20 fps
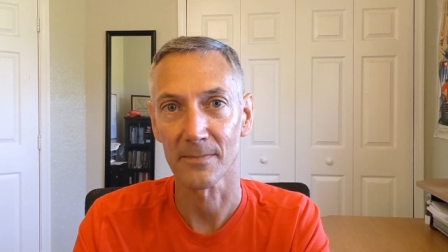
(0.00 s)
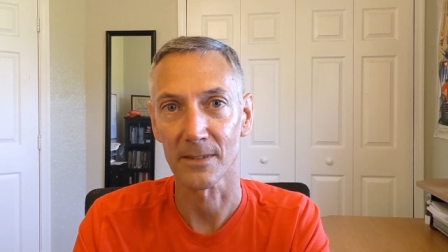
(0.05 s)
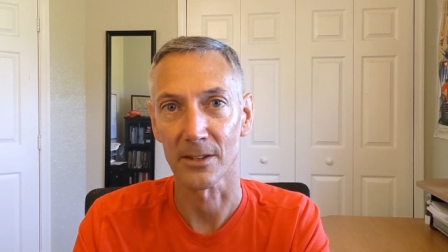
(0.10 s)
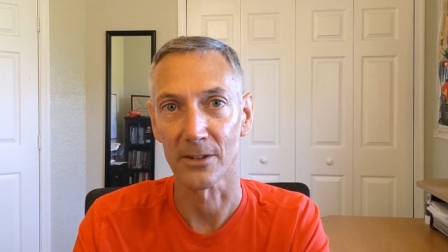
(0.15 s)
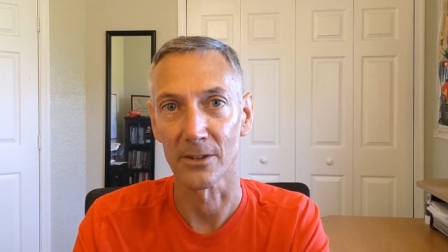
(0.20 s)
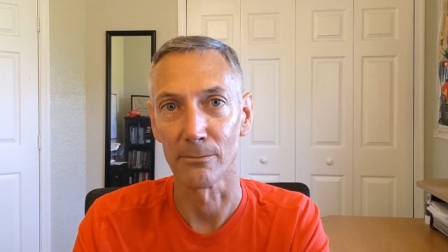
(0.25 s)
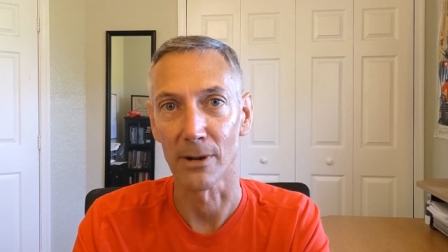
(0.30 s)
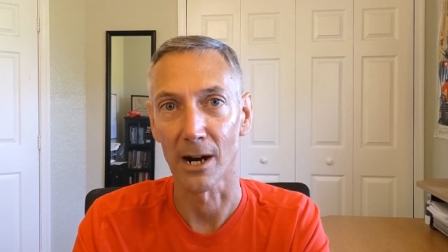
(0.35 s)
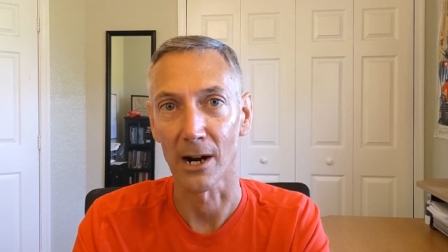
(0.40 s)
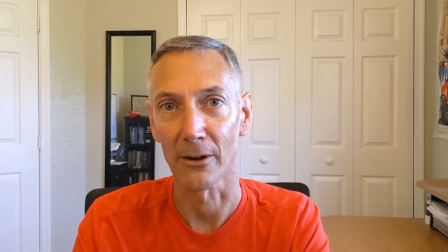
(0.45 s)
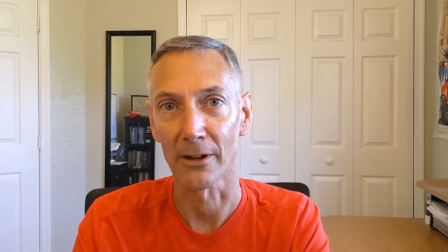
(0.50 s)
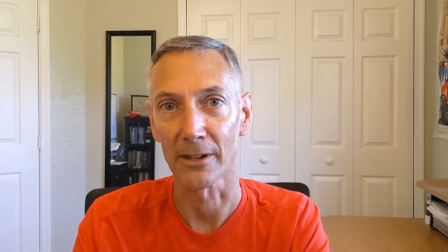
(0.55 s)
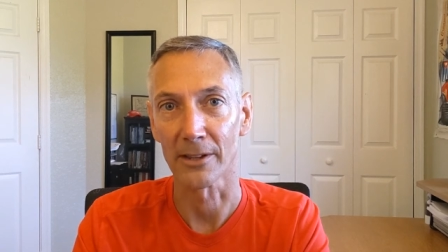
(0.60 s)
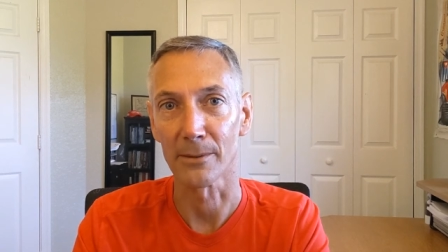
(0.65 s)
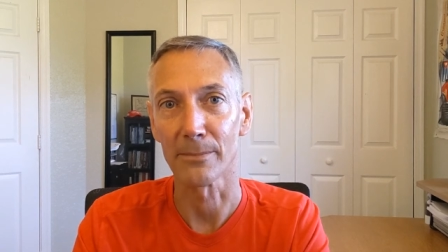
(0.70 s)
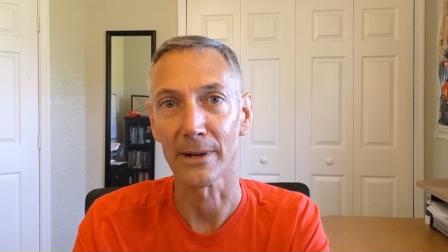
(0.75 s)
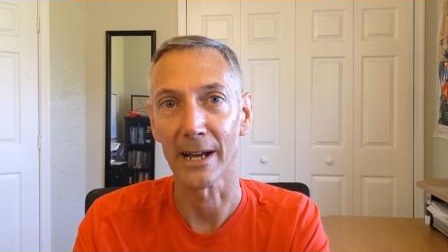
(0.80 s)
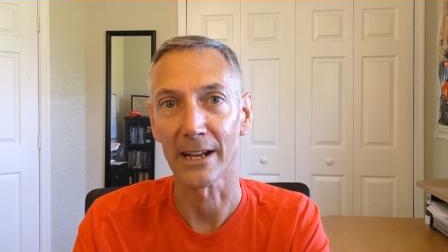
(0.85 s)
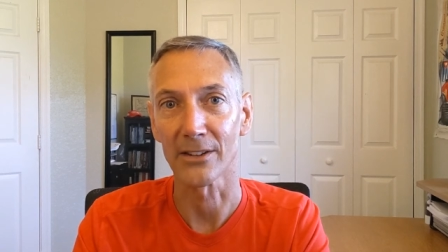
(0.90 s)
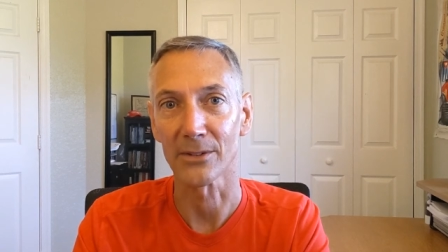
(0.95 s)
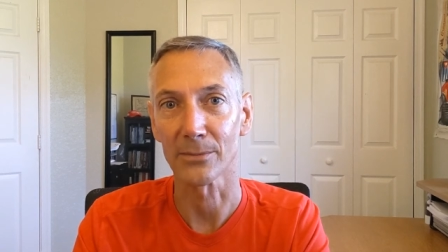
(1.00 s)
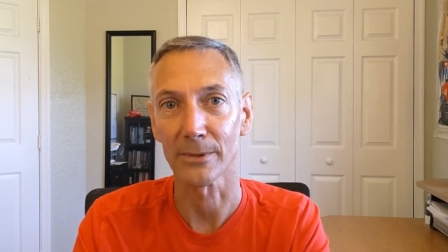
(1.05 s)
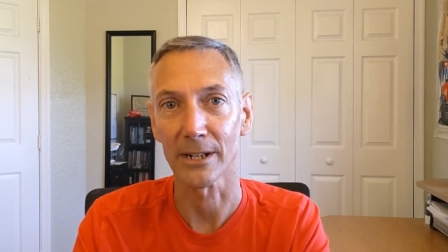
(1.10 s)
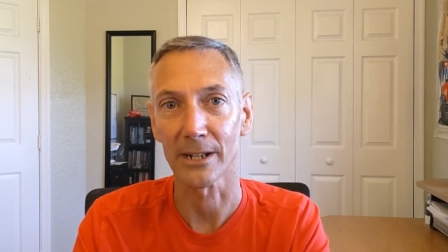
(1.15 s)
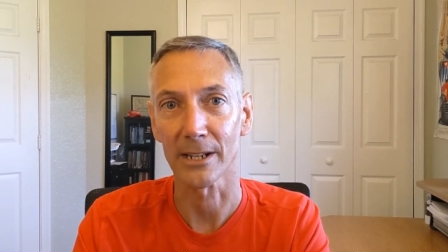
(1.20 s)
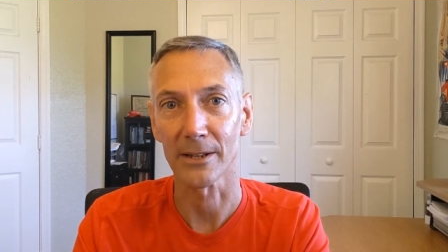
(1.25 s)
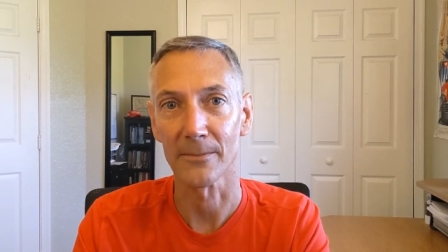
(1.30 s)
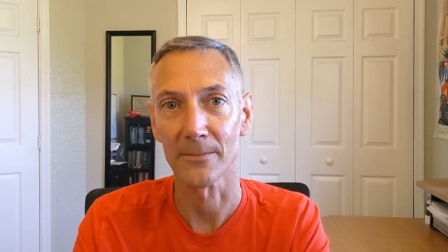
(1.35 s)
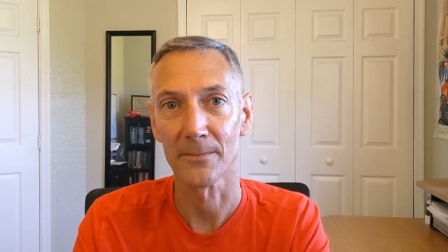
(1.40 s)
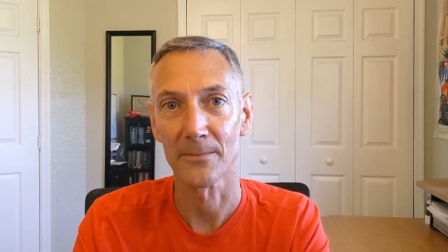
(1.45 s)
You're borrowing the bank's
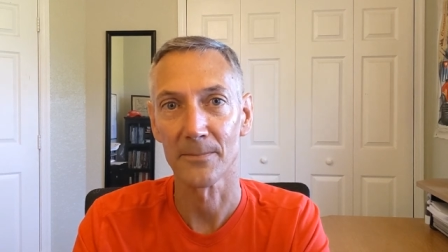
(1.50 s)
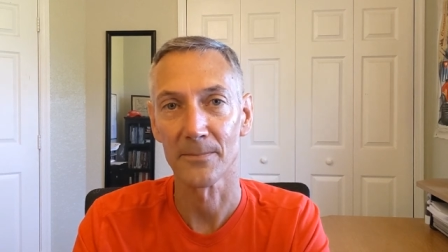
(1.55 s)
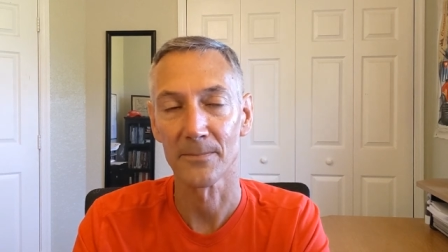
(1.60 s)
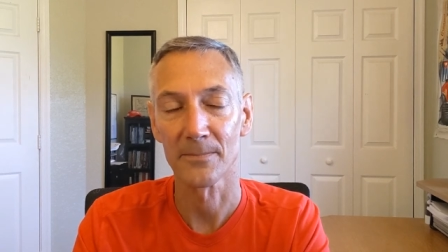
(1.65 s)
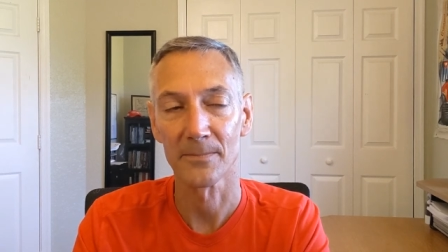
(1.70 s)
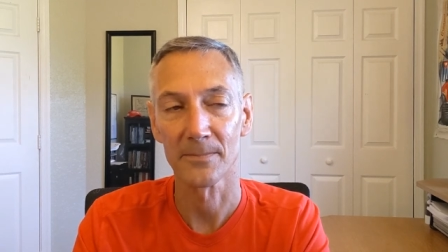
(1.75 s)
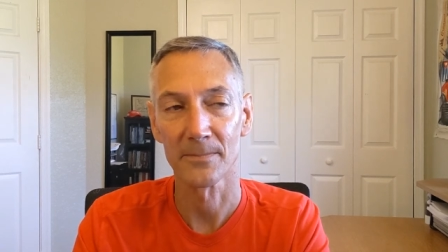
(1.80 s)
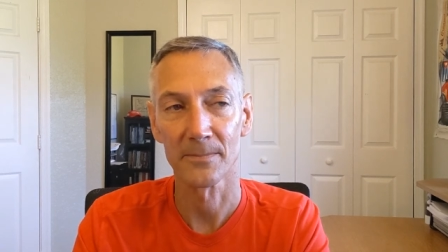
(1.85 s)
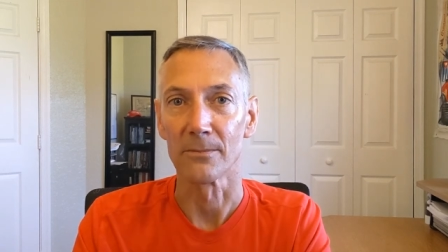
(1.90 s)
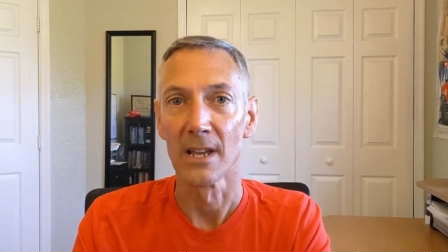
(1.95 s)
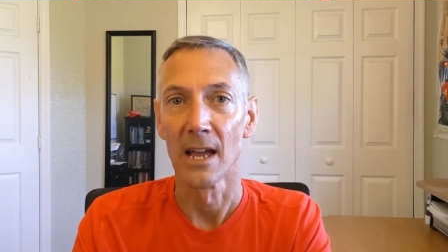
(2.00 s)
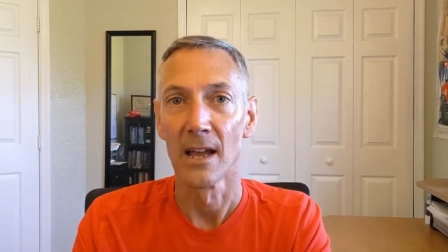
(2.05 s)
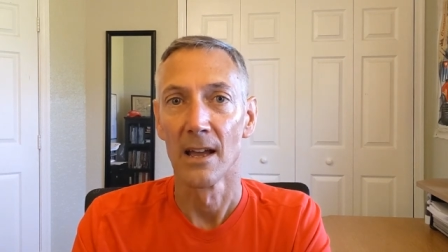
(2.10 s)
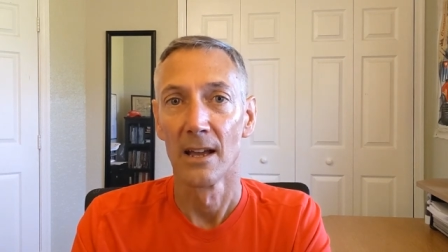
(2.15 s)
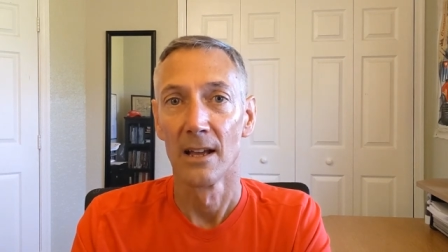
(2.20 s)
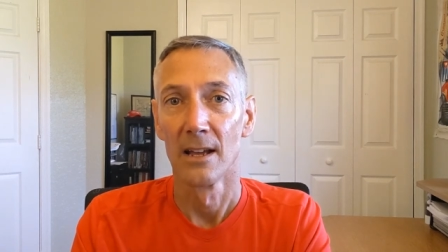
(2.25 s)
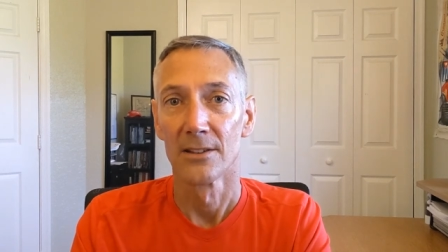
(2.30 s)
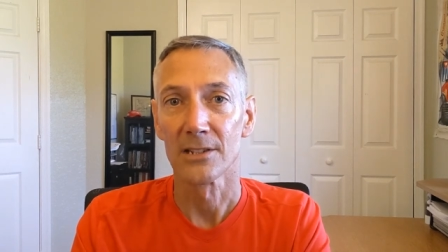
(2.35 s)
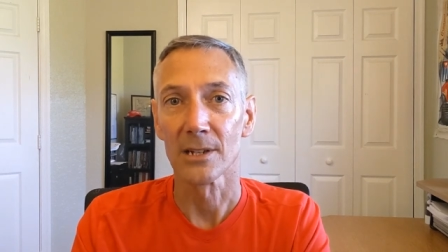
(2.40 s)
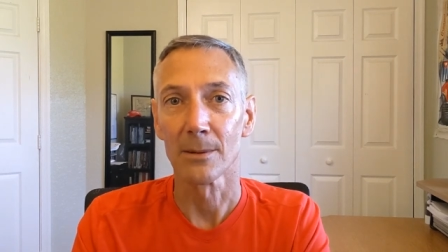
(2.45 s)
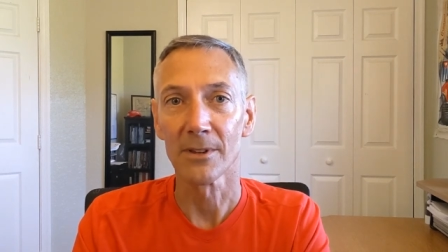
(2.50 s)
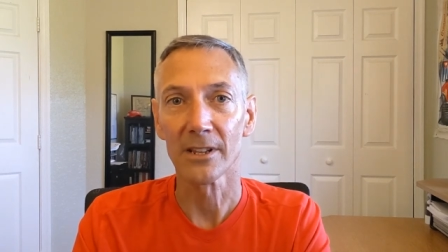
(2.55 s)
money. Some